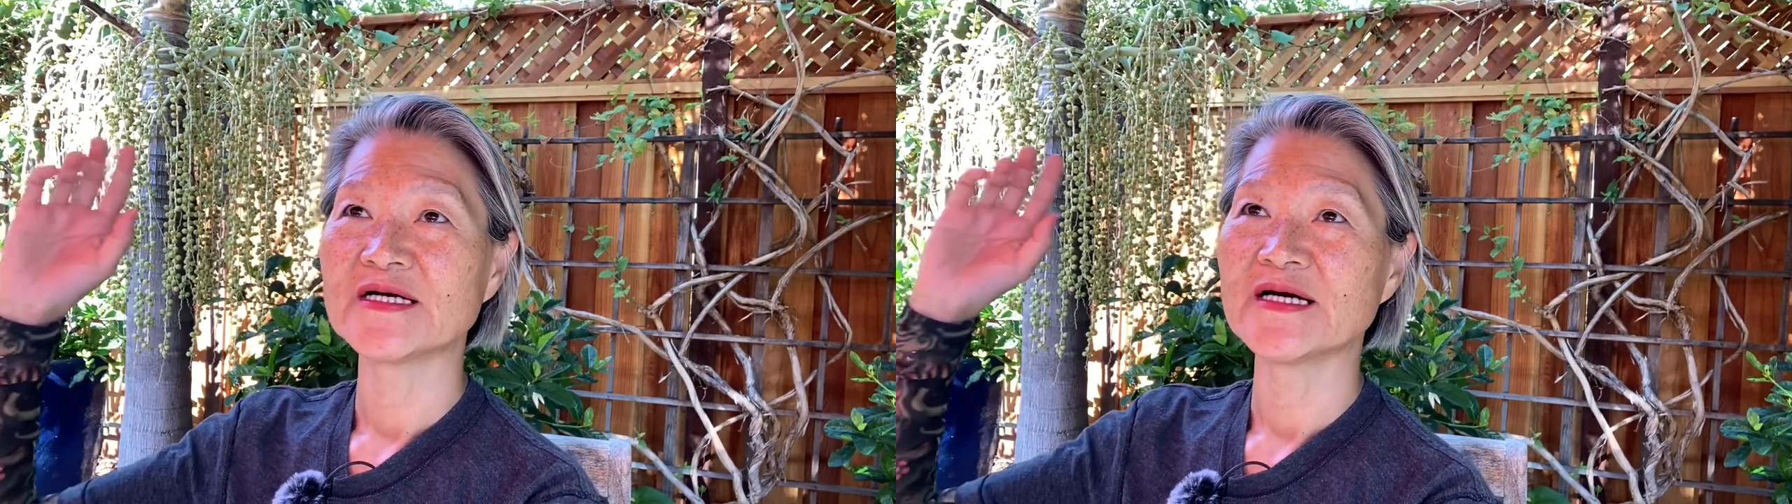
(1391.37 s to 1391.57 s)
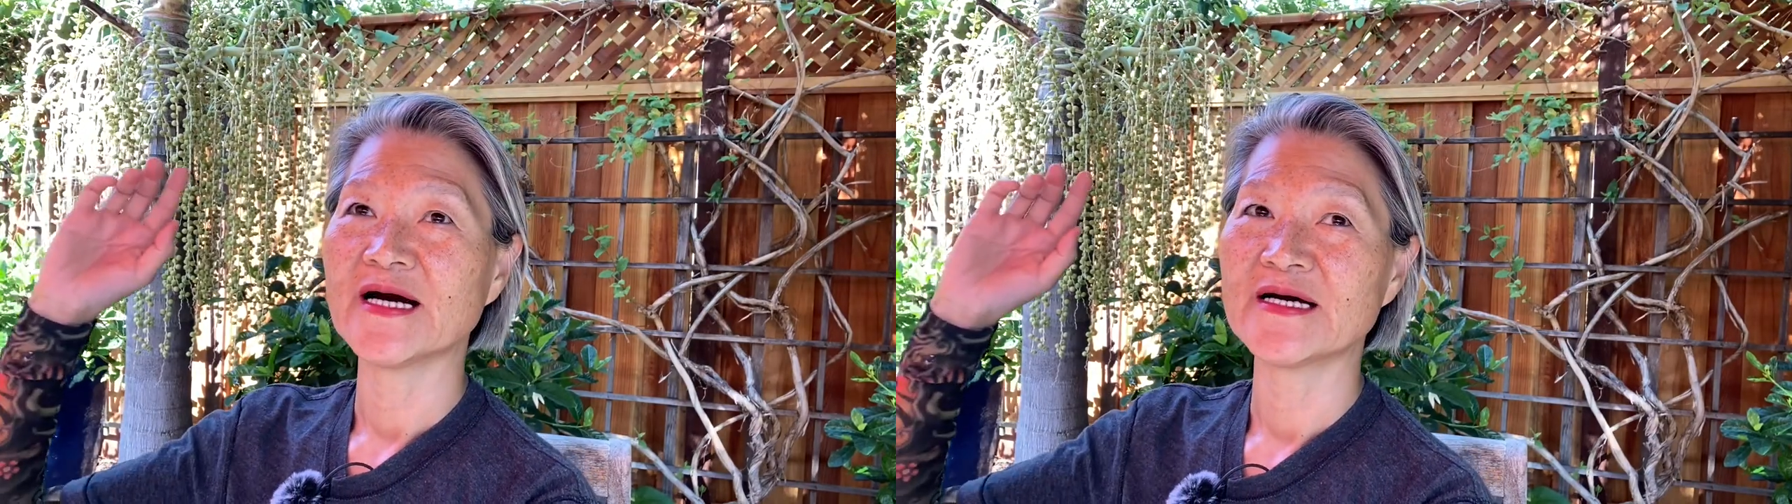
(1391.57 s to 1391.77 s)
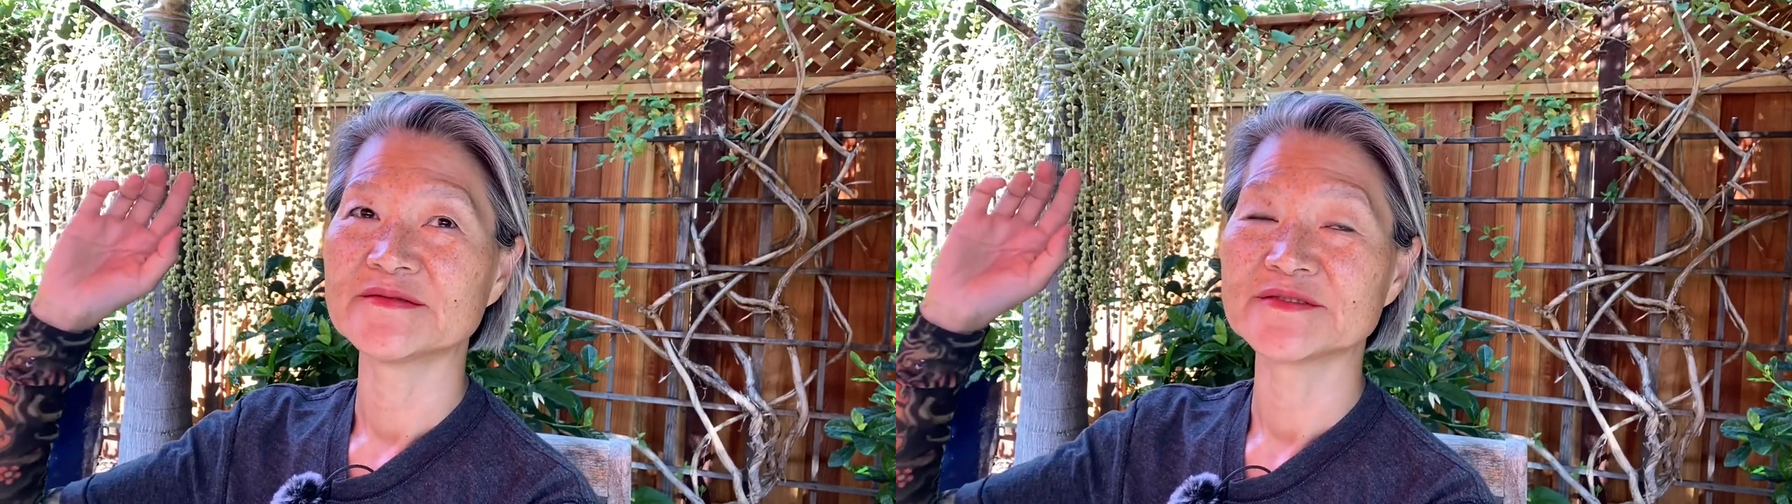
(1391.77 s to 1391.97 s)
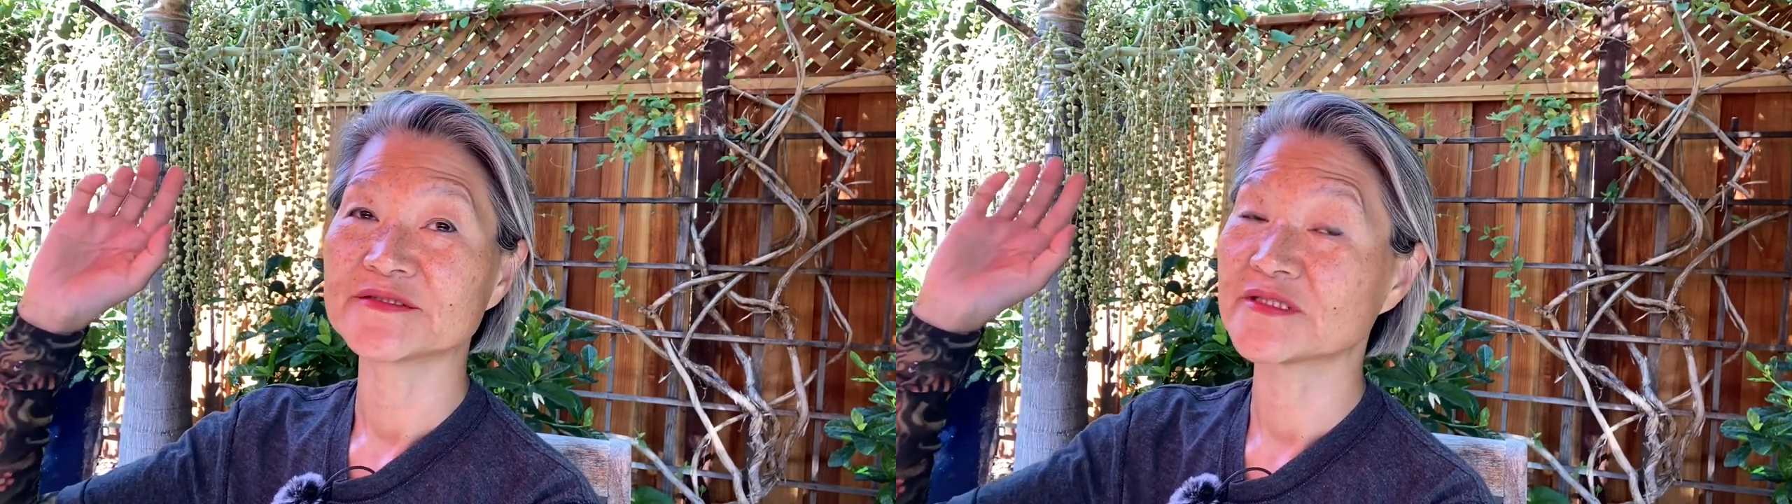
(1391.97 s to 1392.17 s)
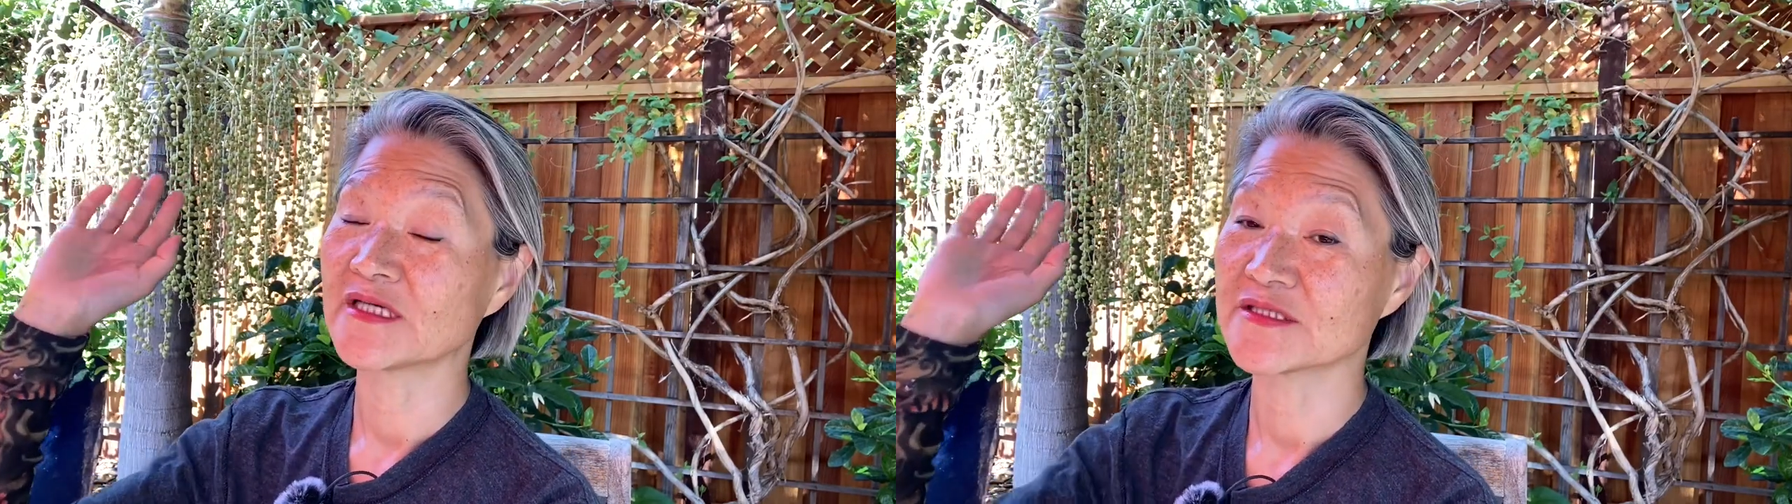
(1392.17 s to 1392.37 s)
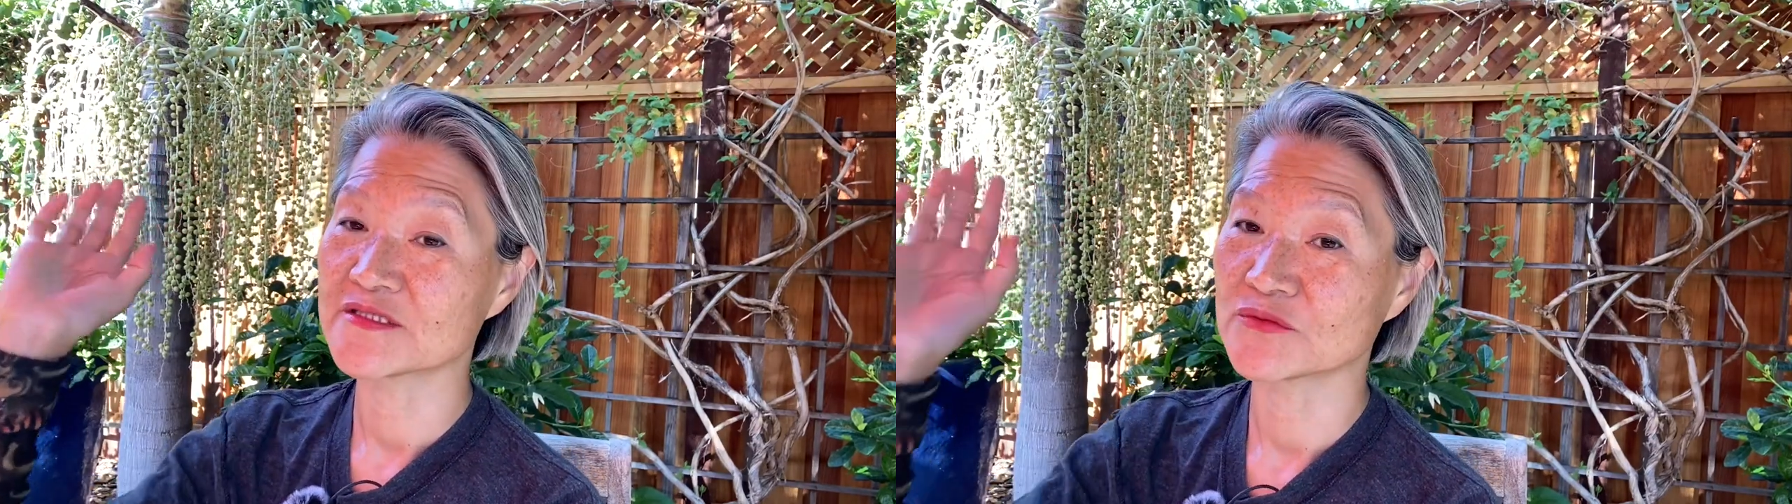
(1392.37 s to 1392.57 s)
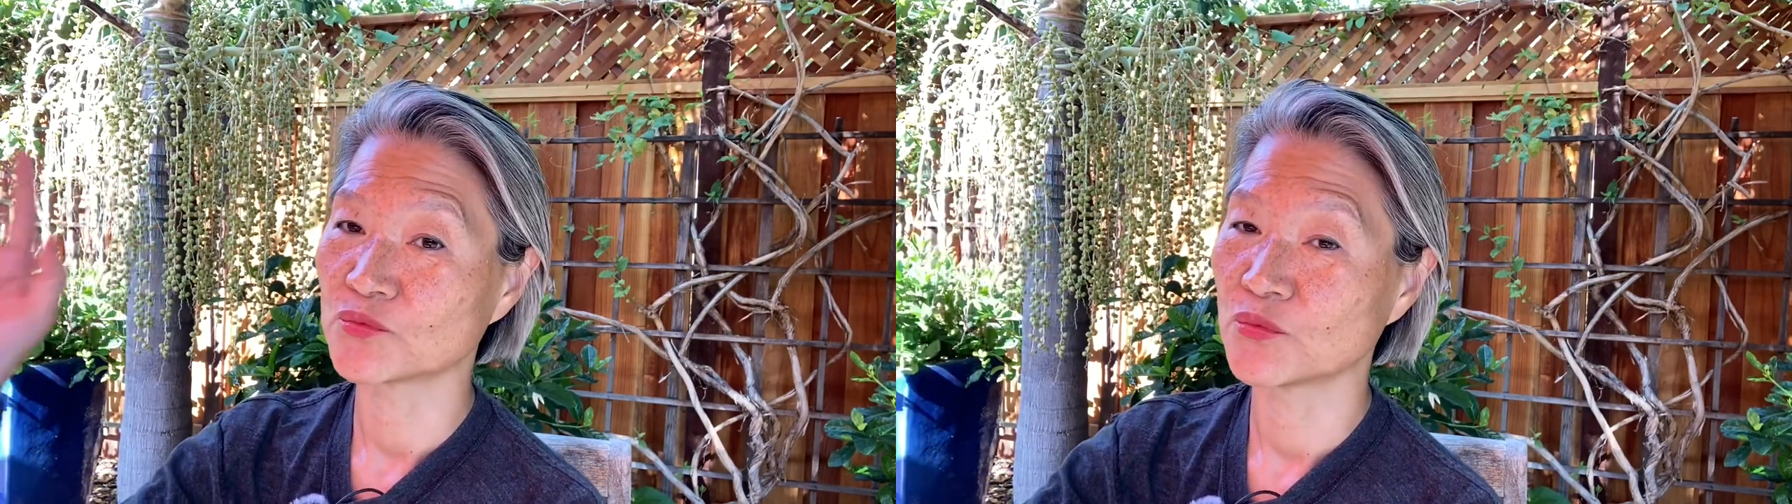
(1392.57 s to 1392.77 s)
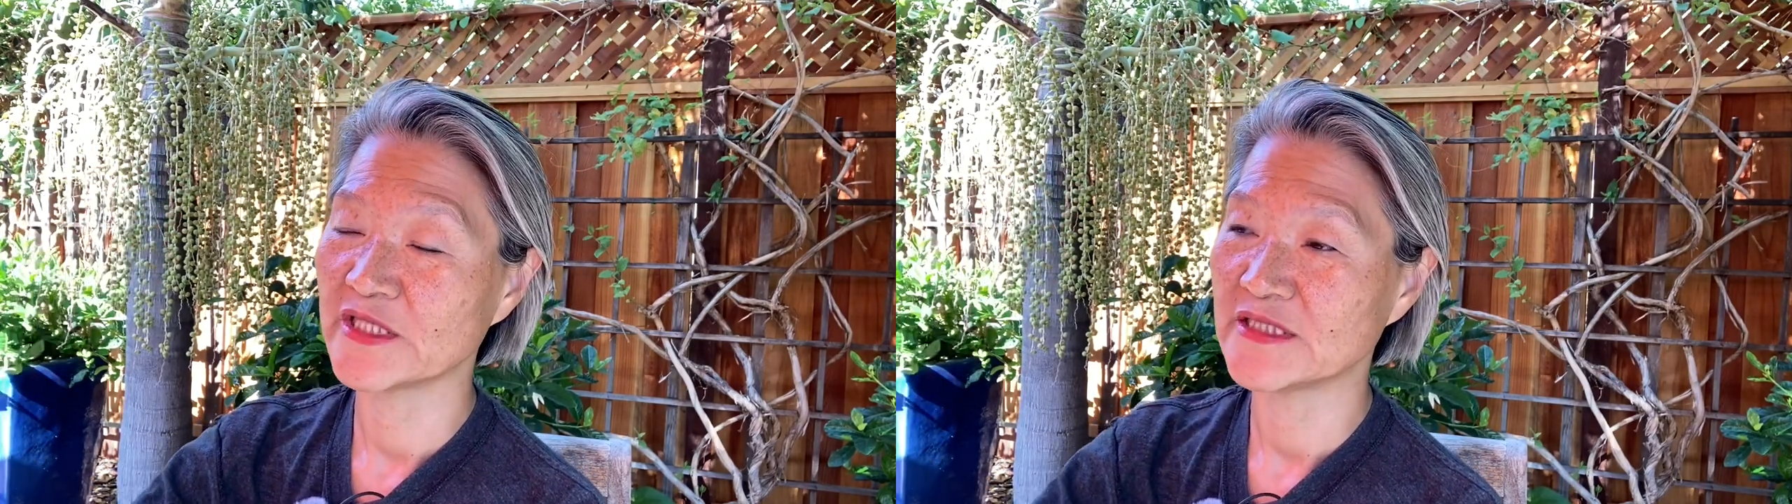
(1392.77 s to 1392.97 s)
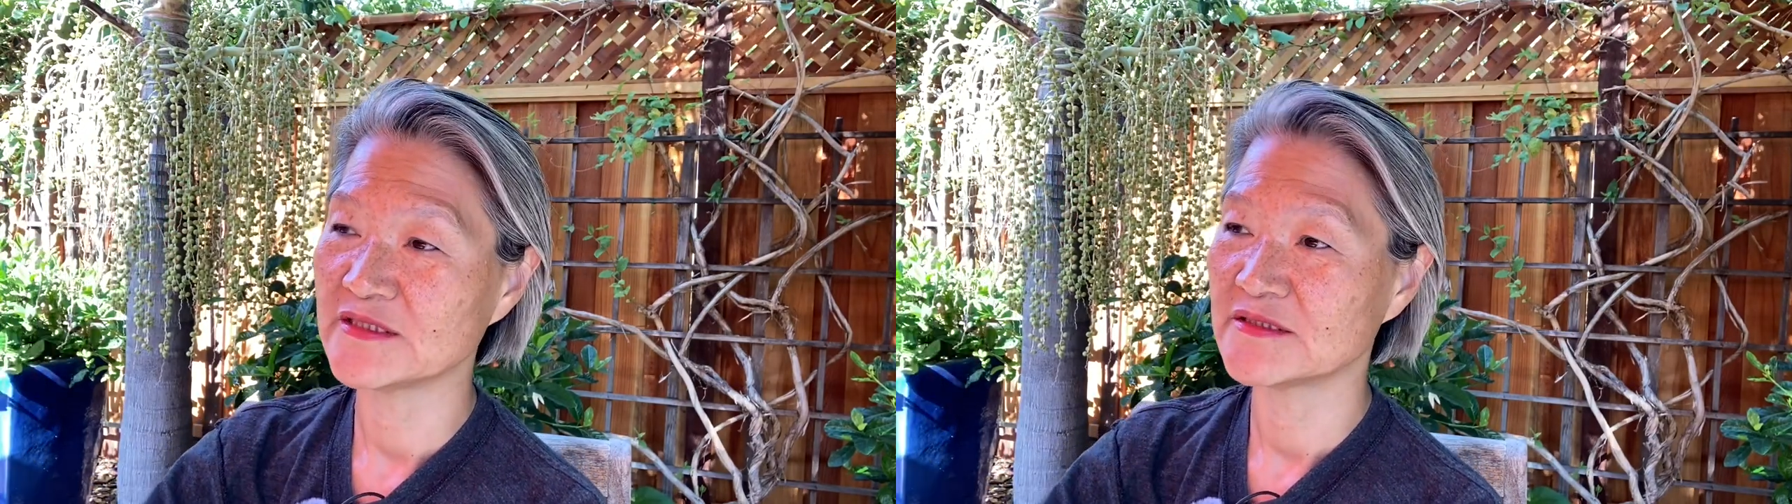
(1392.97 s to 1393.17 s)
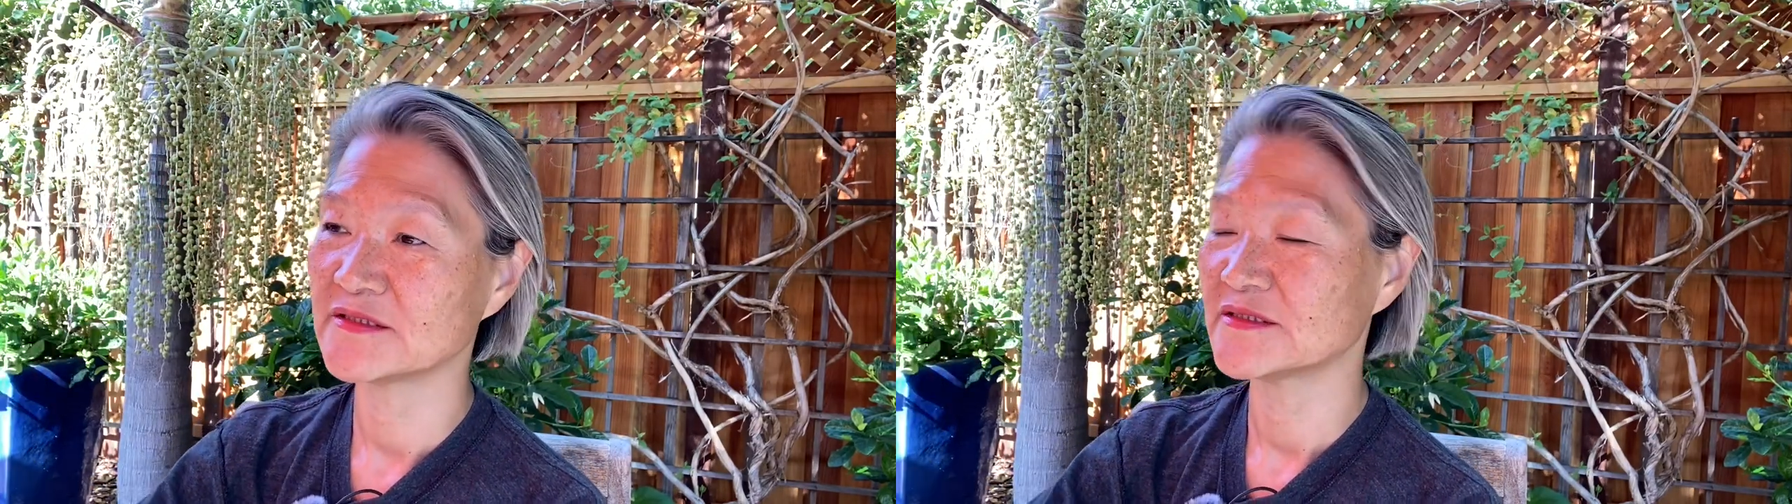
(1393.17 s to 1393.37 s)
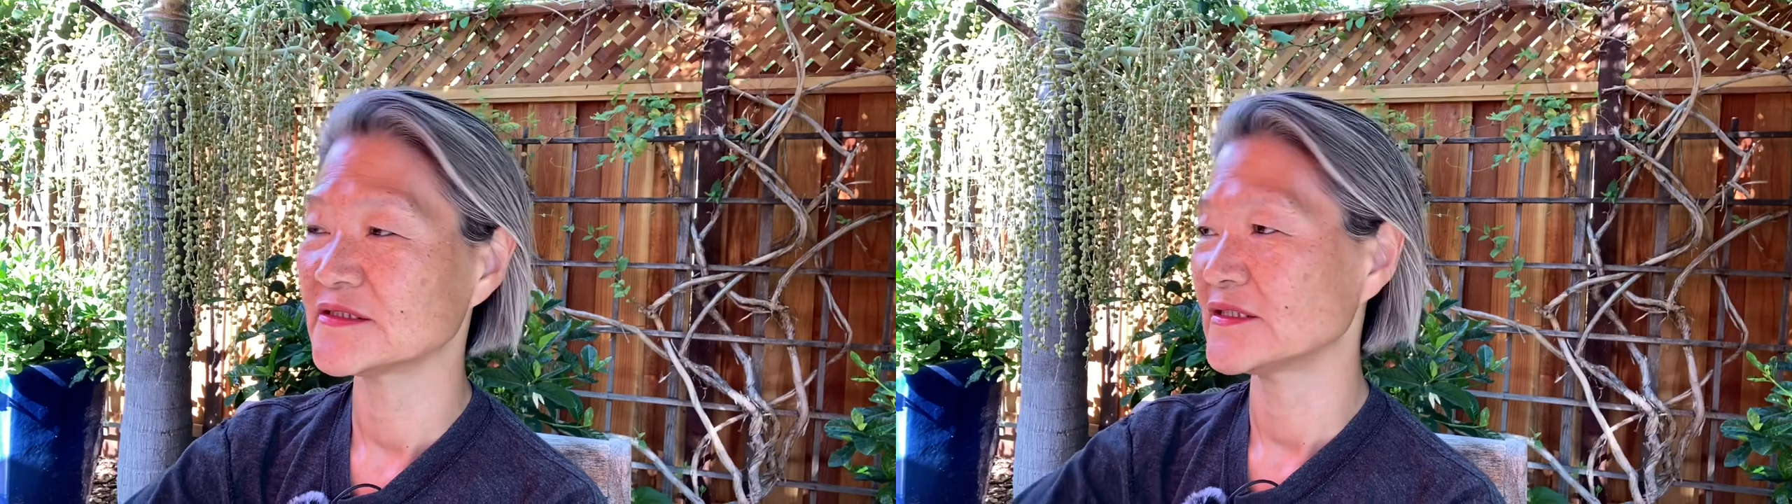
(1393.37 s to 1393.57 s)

and there is wind